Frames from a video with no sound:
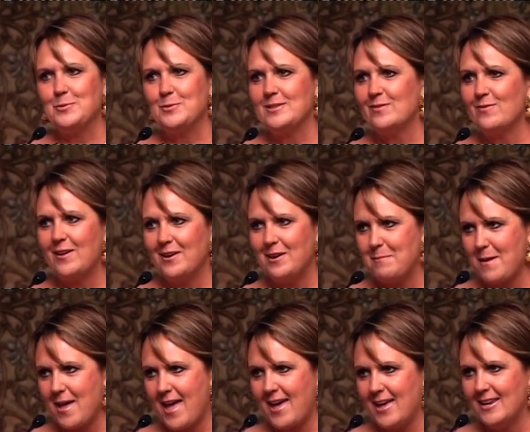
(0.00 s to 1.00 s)
was very
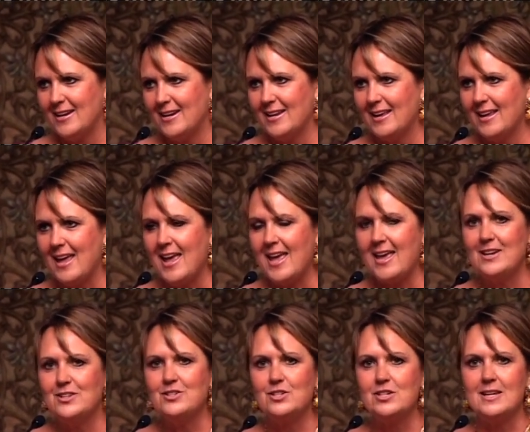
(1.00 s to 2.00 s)
bad,
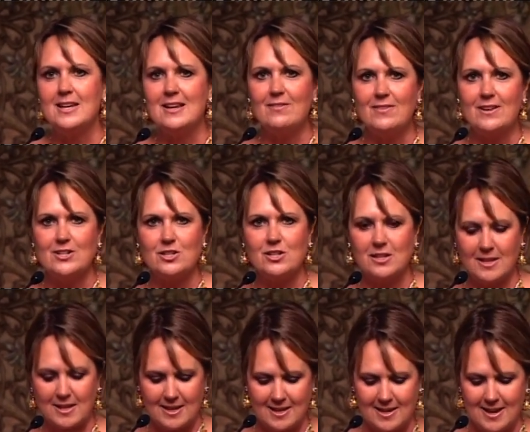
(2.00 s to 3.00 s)
and she
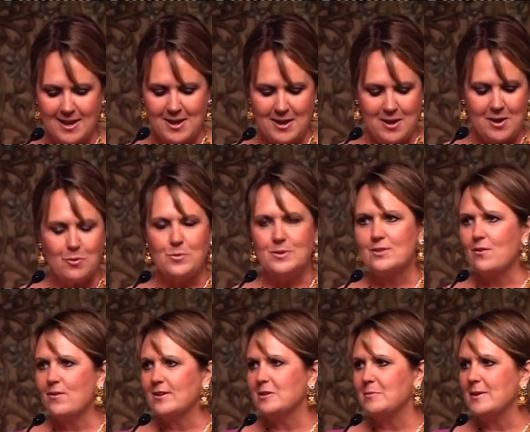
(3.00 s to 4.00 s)
eventually was
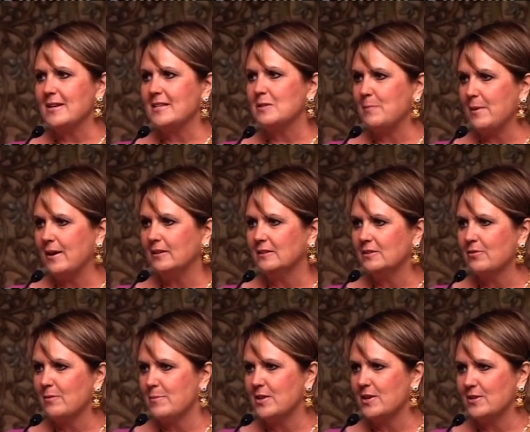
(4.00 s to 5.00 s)
going to be expelled
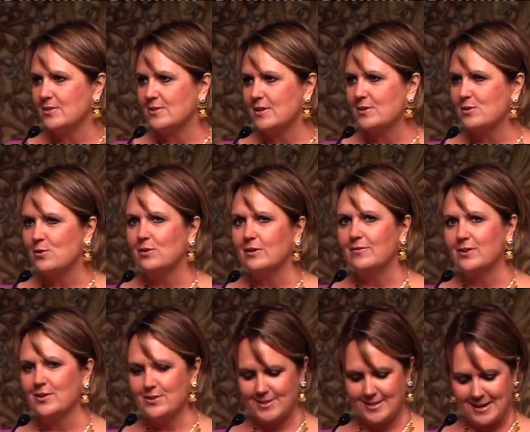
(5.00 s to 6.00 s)
from the nurse, School of
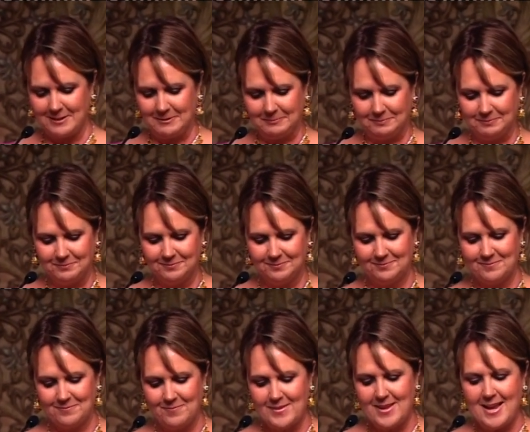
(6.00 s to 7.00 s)
Nursing.
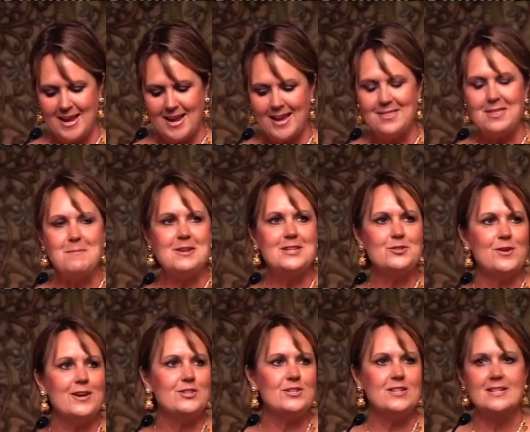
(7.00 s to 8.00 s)
The
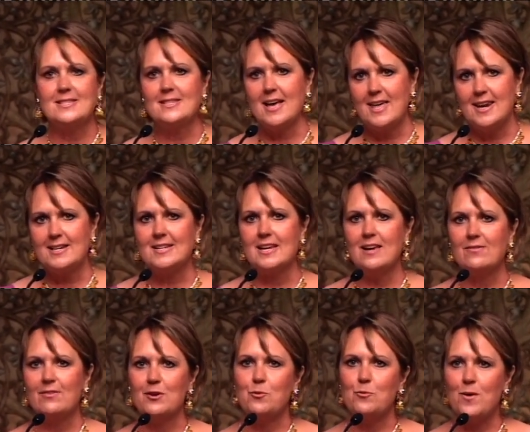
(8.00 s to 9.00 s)
administration decided to give
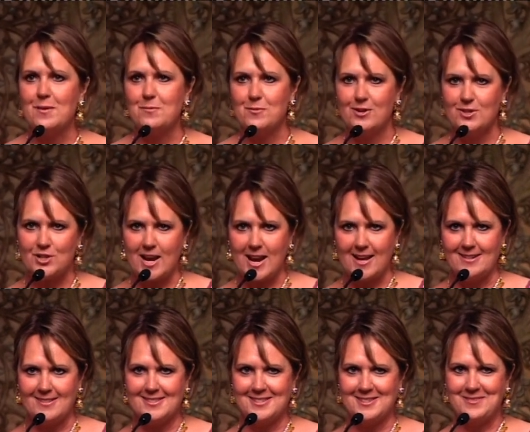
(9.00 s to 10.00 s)
her one more
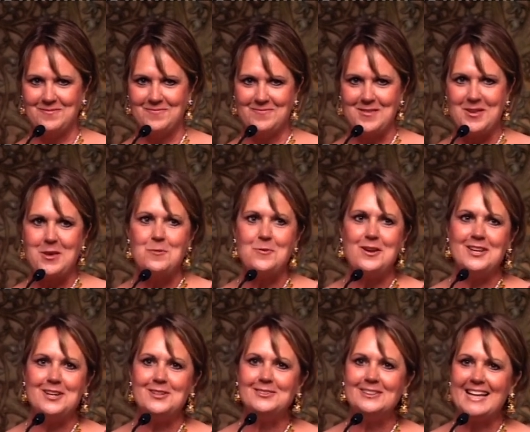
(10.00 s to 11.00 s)
chance. Well, you
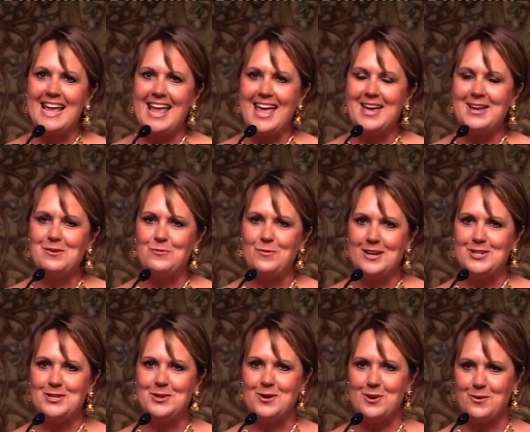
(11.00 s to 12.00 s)
know, Leanne went
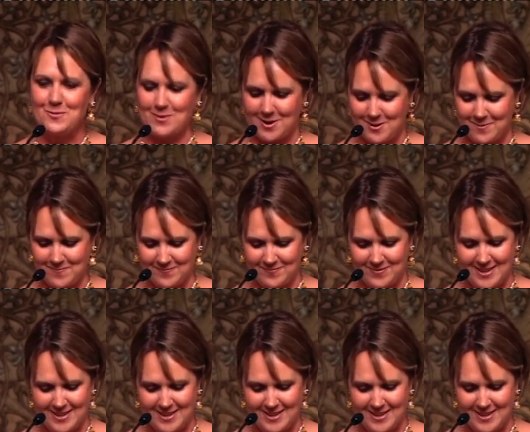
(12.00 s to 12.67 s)
to her room.